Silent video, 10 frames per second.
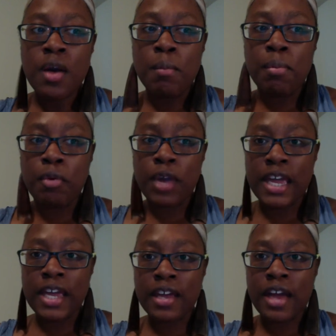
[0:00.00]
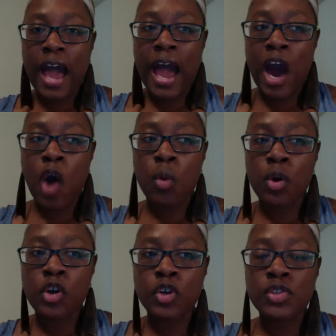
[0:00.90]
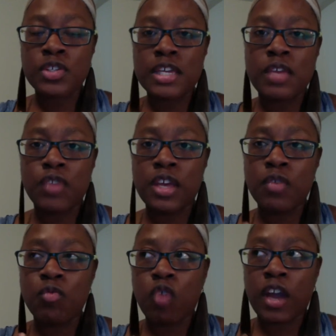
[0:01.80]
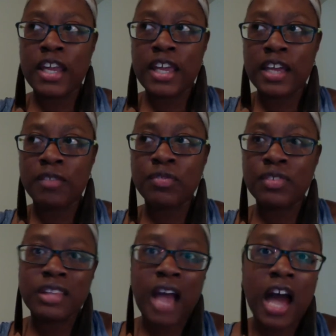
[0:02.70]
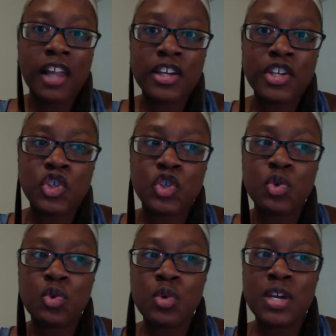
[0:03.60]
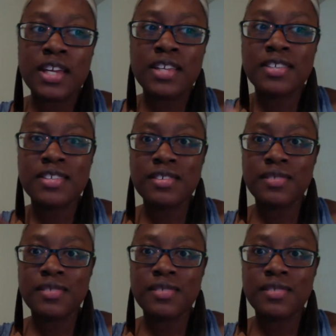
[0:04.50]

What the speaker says: bring our TV writing knowledge to its